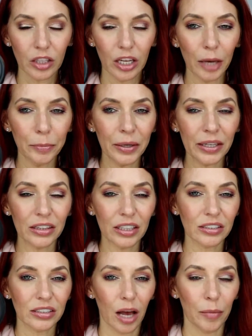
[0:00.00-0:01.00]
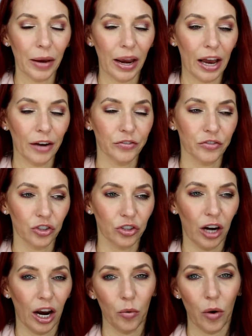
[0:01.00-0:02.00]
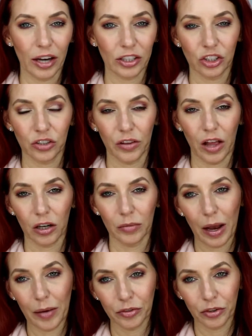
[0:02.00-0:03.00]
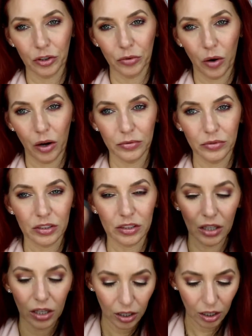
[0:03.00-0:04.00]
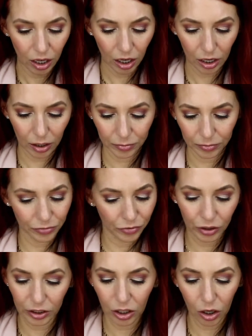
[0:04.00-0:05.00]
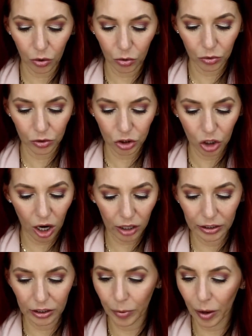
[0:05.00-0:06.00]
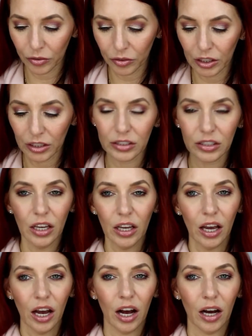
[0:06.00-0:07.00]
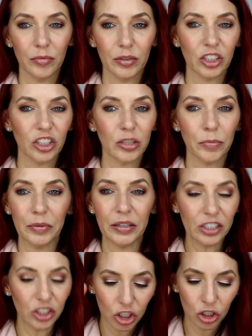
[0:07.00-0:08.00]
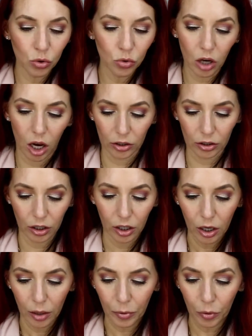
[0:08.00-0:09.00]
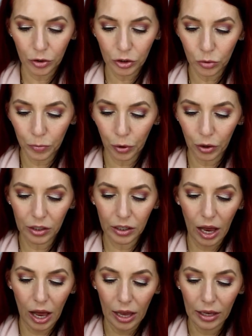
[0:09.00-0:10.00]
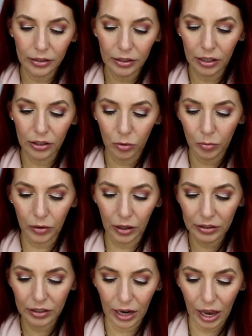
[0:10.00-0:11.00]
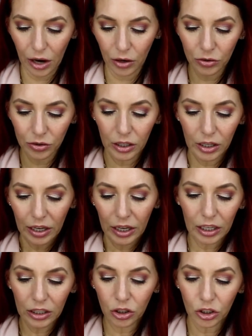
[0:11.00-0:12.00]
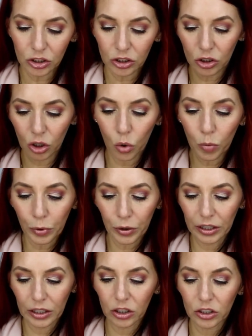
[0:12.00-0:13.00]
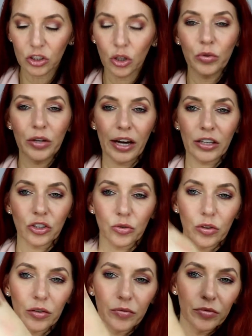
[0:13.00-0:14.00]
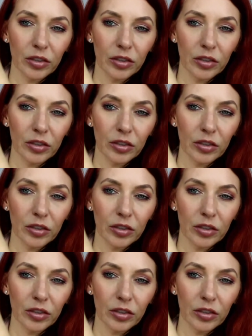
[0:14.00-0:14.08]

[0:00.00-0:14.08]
I picked this up after I watched Flower Bomb 31's video talking about these. It's just a peachy nude color, but when you put it on and you blend it out, it looks so pretty. It looks so natural.